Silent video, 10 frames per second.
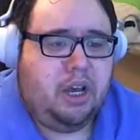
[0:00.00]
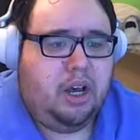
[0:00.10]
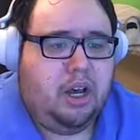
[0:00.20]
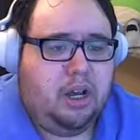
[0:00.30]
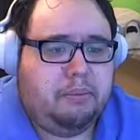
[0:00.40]

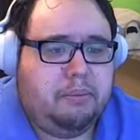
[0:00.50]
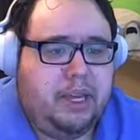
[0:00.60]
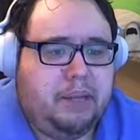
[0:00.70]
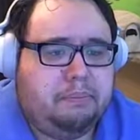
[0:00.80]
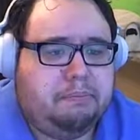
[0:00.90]

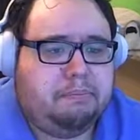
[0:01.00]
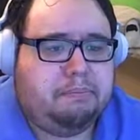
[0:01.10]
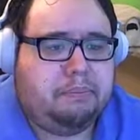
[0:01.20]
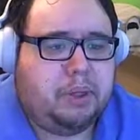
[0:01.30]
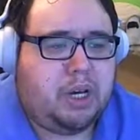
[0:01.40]
And
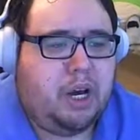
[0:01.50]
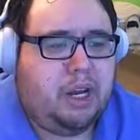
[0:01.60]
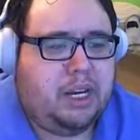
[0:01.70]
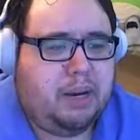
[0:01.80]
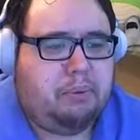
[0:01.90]
the
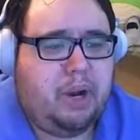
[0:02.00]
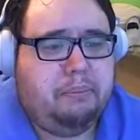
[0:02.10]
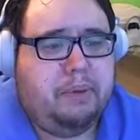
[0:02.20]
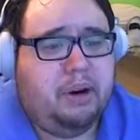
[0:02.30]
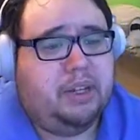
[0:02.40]
conic I'm
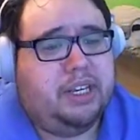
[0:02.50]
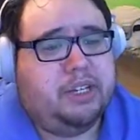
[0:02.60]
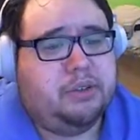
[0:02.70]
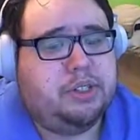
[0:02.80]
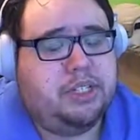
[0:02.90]
primarily
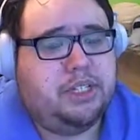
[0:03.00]
interested